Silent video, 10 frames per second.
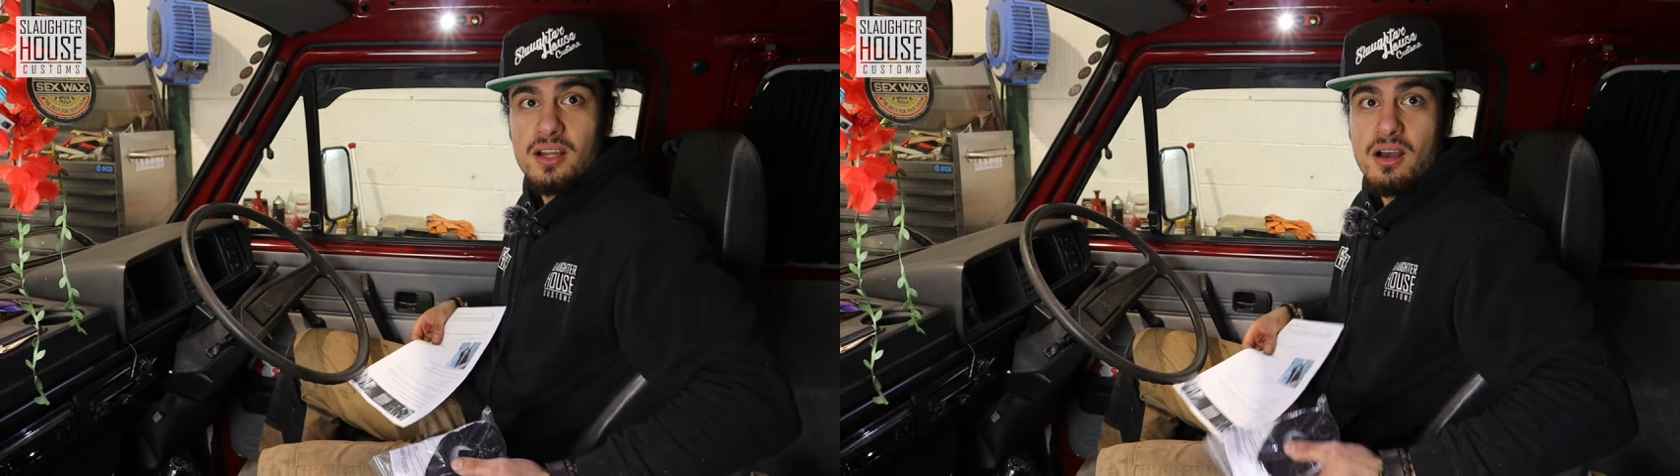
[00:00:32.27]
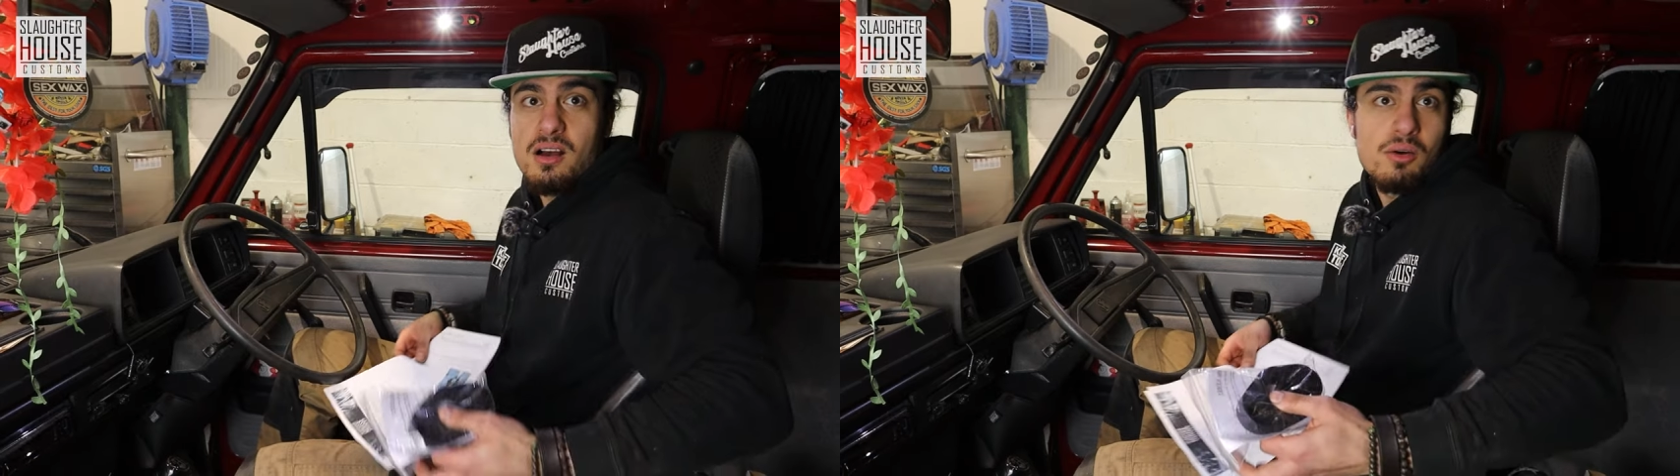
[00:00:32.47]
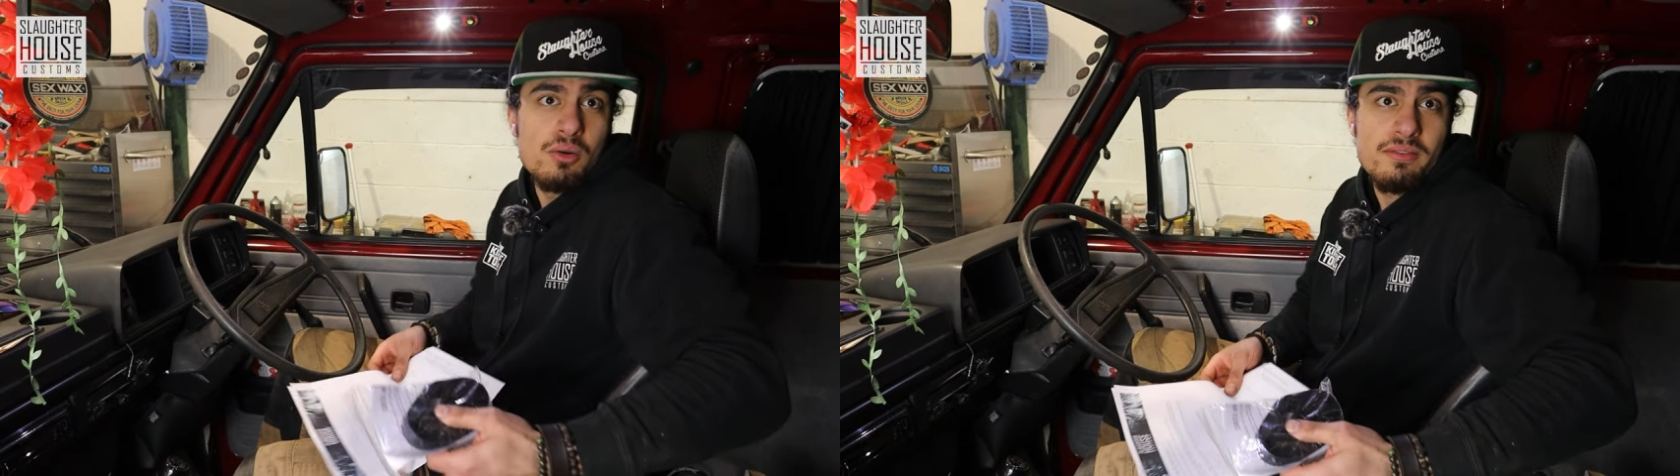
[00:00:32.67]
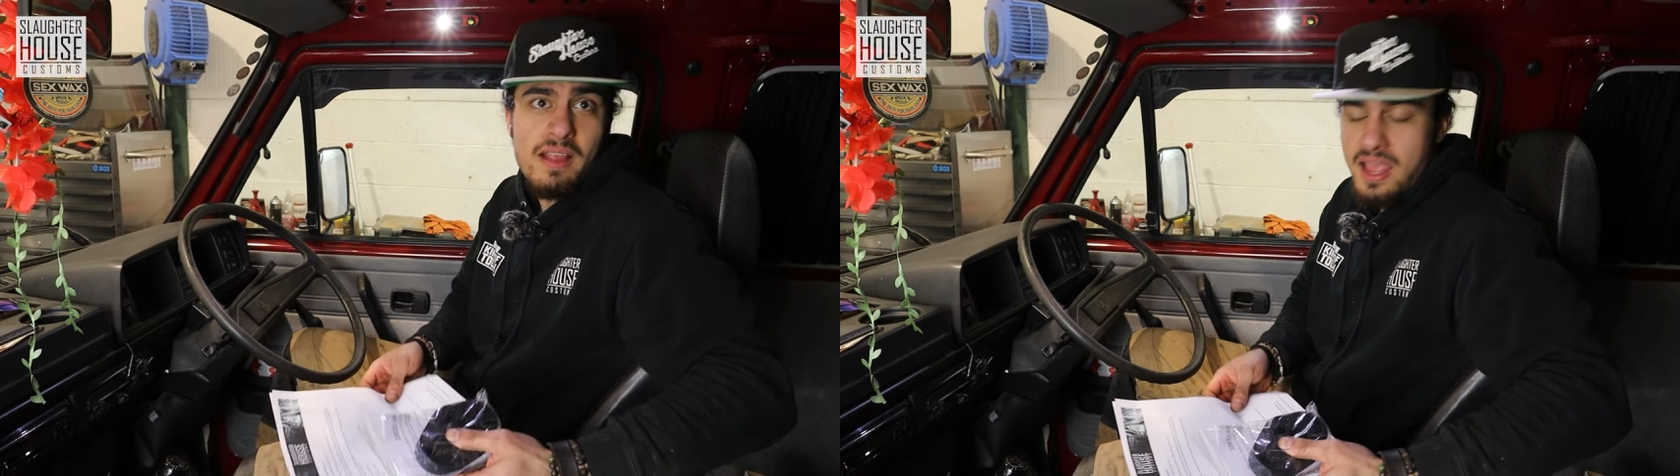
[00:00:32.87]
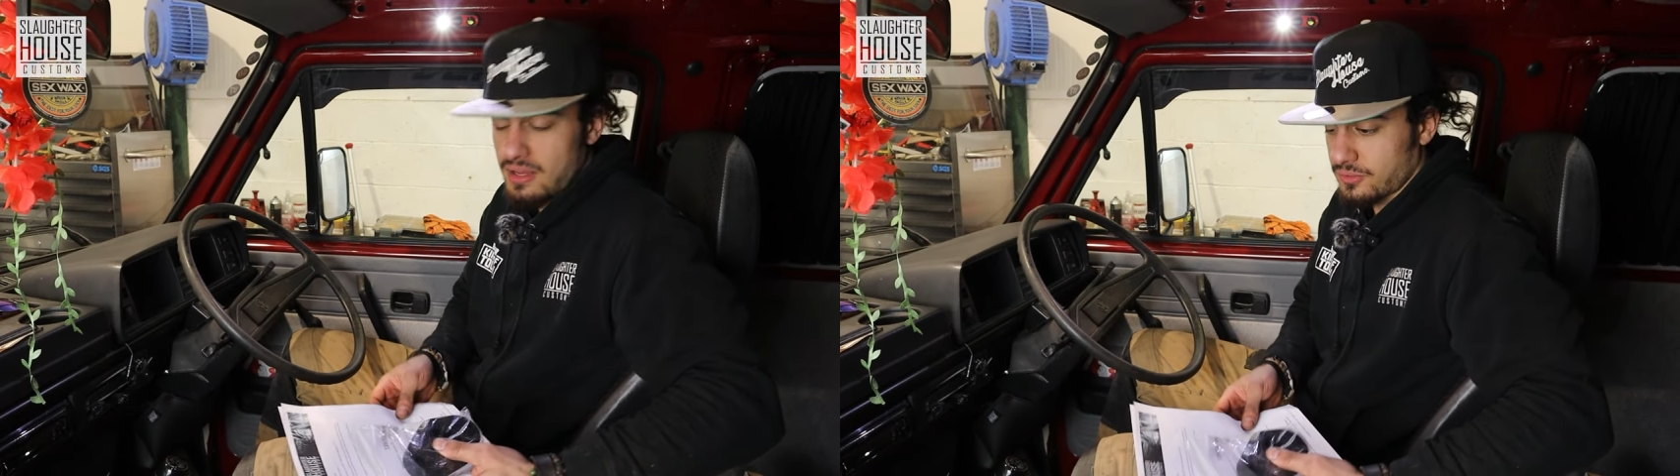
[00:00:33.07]
car or a
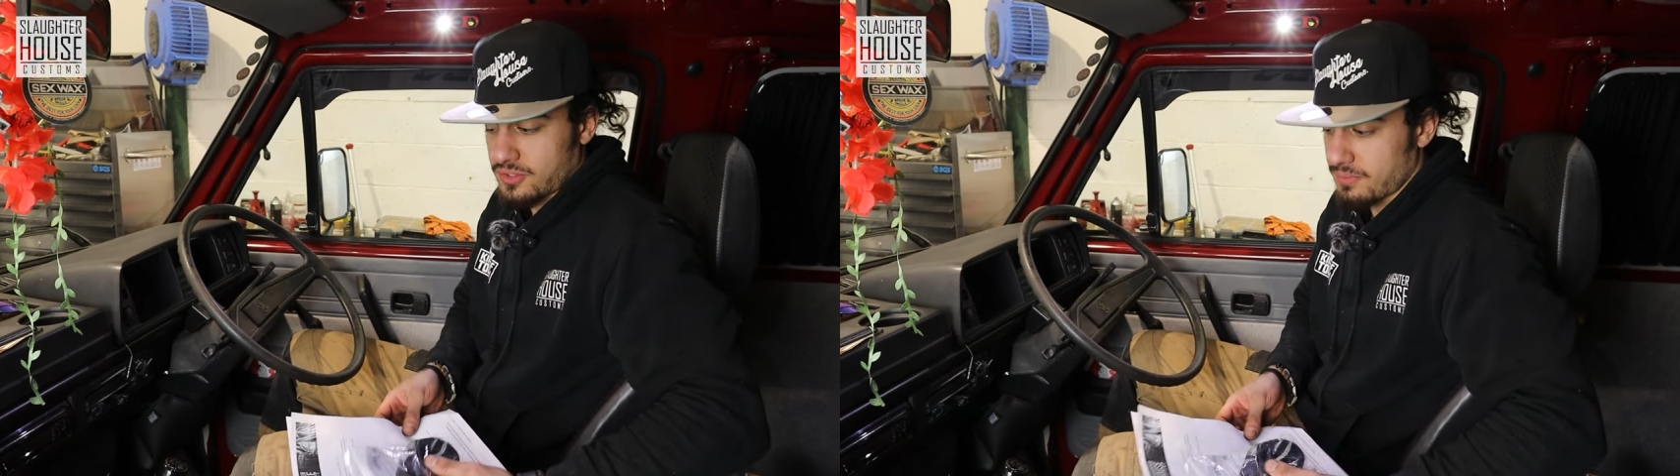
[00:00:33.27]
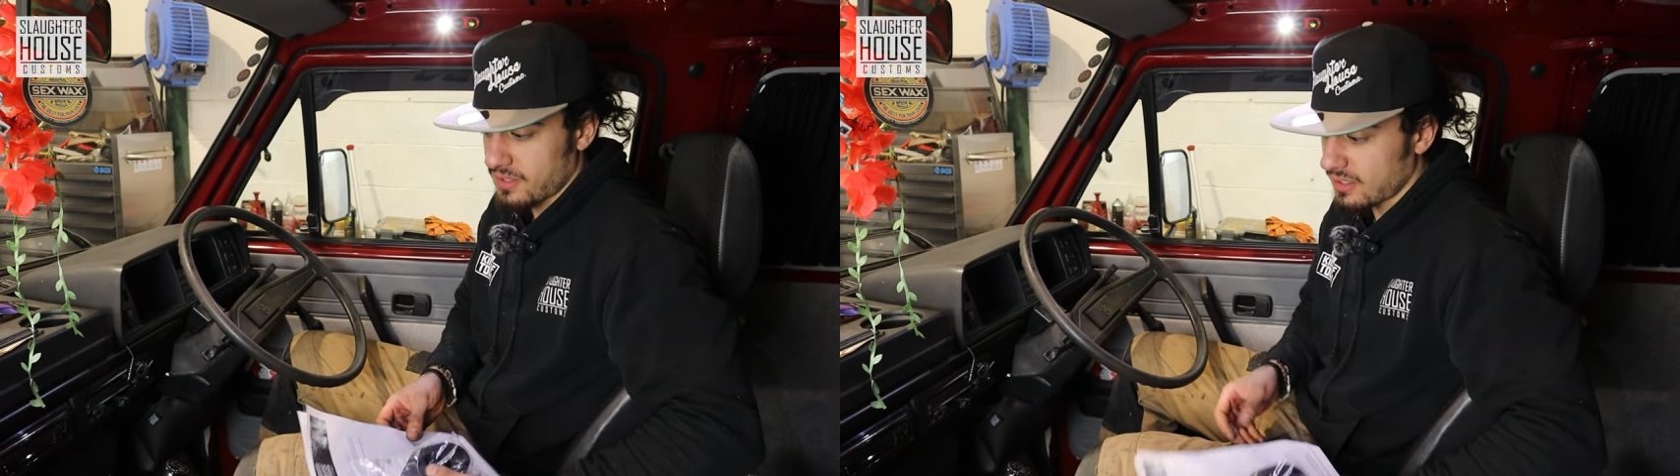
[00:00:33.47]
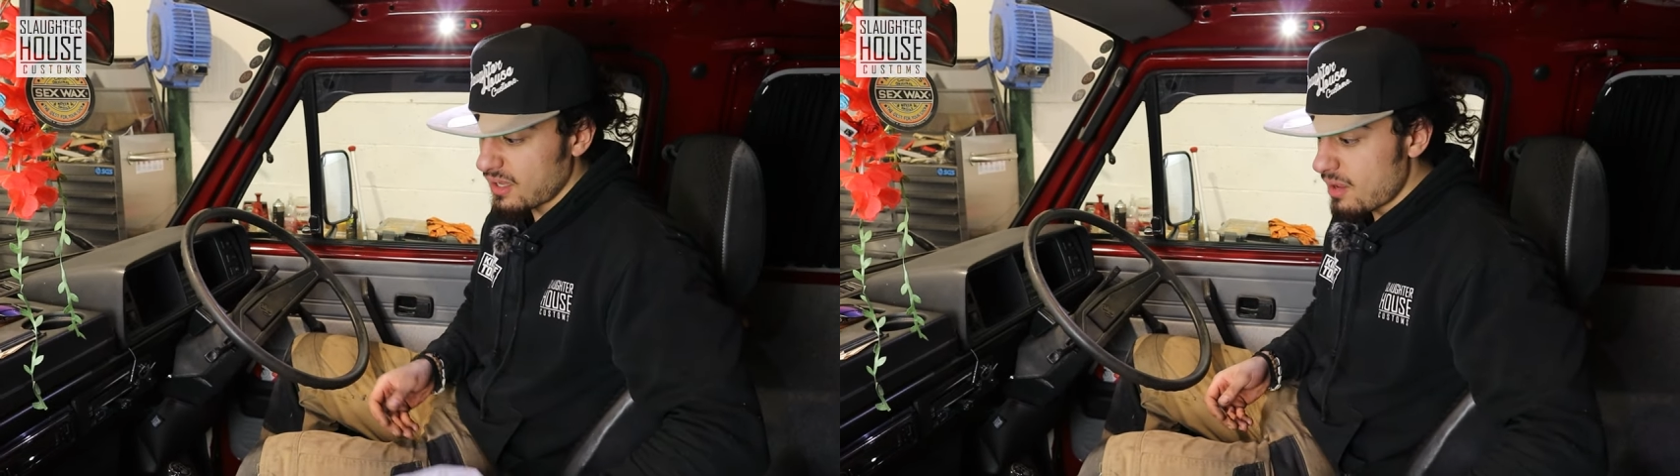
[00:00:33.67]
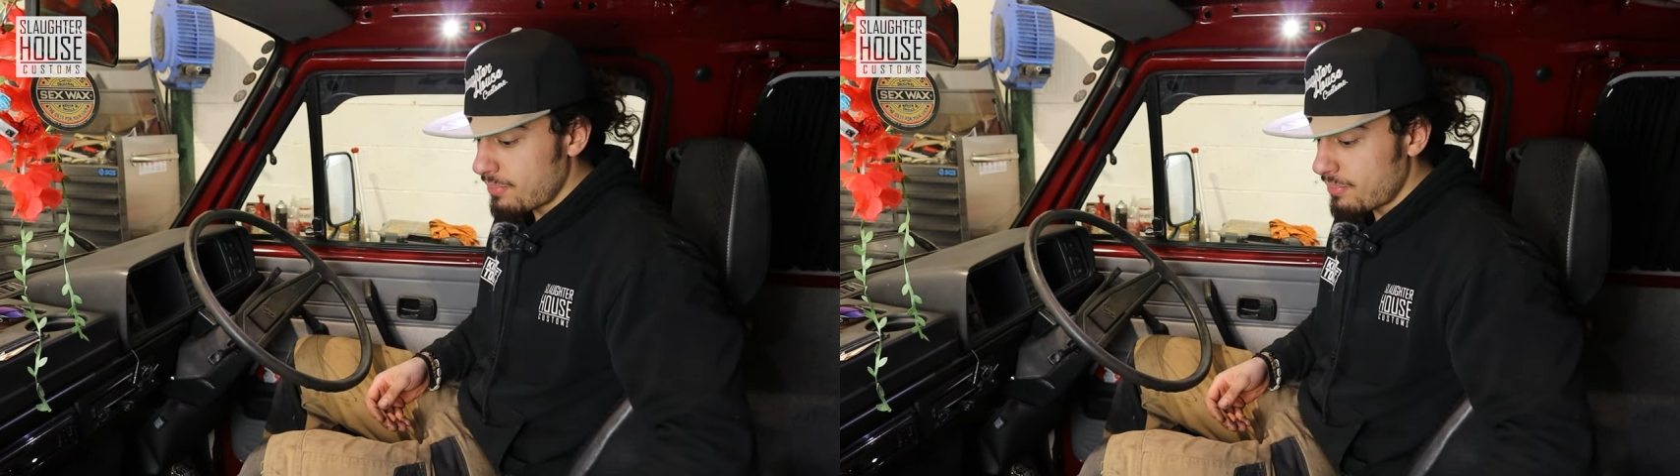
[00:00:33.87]
van or something.